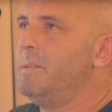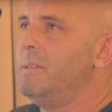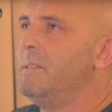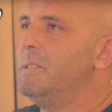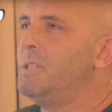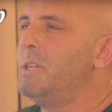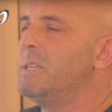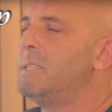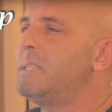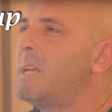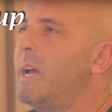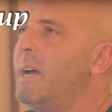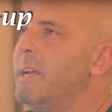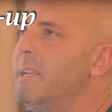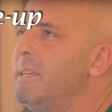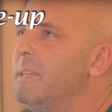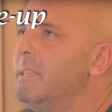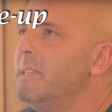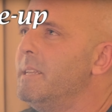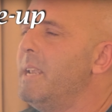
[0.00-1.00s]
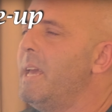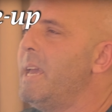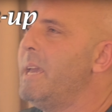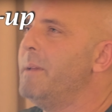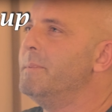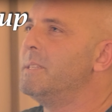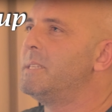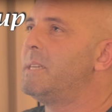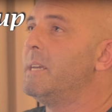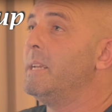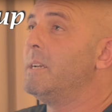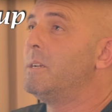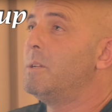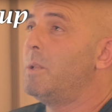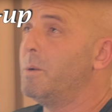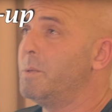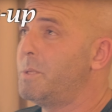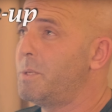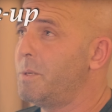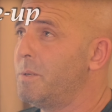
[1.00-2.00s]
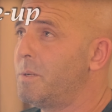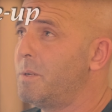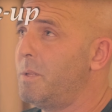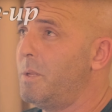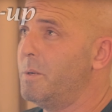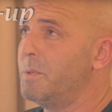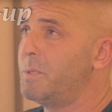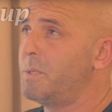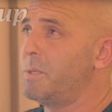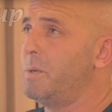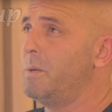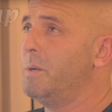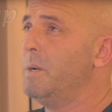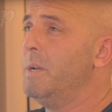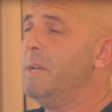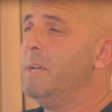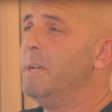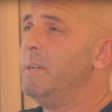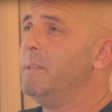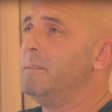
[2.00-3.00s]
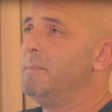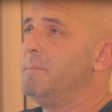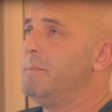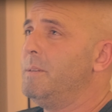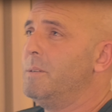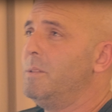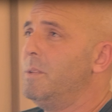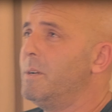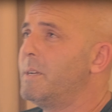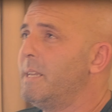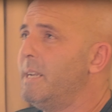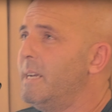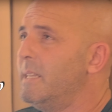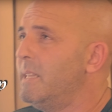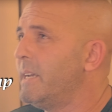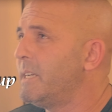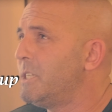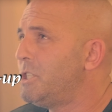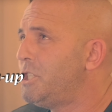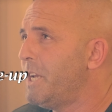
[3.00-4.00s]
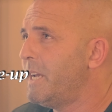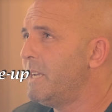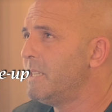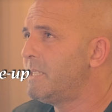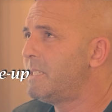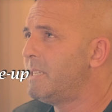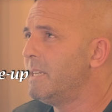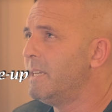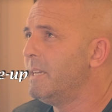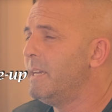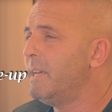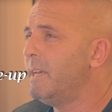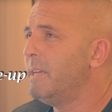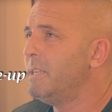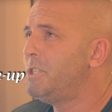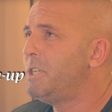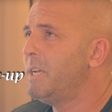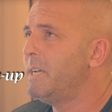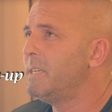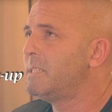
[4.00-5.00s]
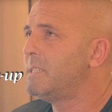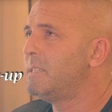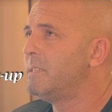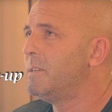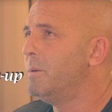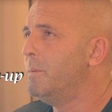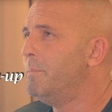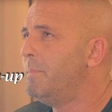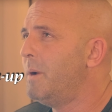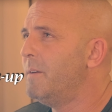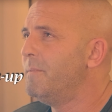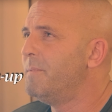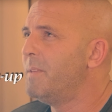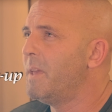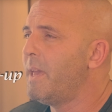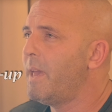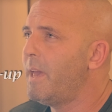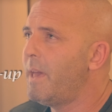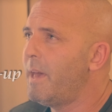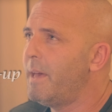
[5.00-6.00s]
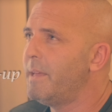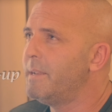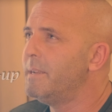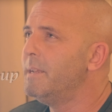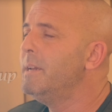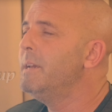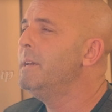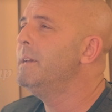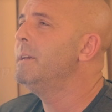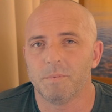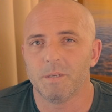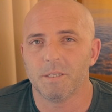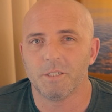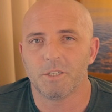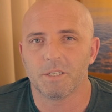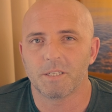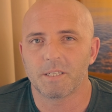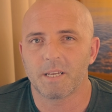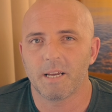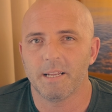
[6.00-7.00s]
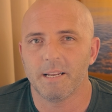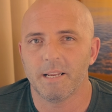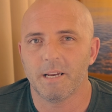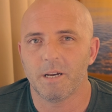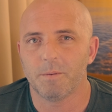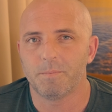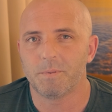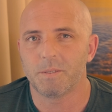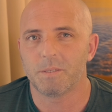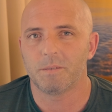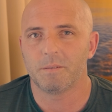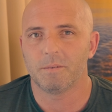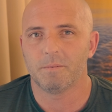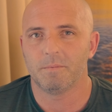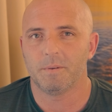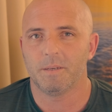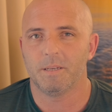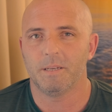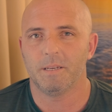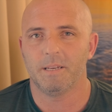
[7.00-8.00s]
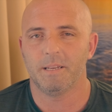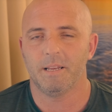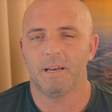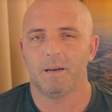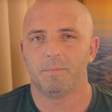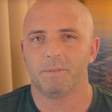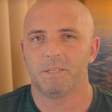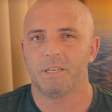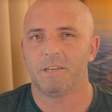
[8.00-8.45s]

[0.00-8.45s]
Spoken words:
just kind of in the name, it's getting closer and closer. You're looking at like chest to above the head. It just kind of helps. It helps